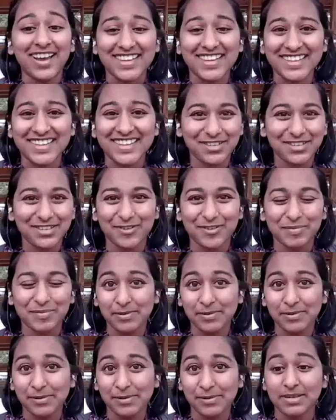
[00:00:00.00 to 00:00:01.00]
easier for
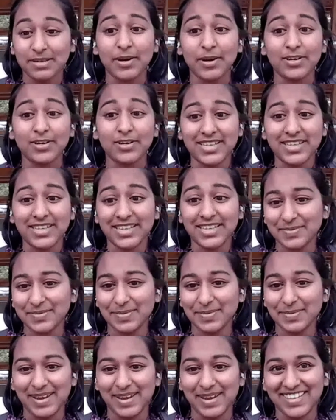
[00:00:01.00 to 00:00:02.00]
people to
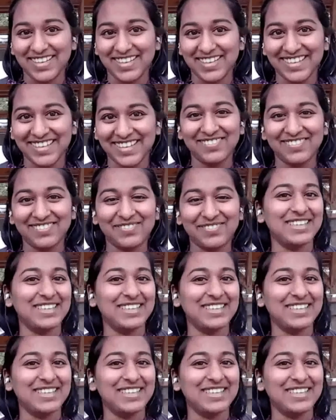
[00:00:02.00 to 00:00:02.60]
participate in it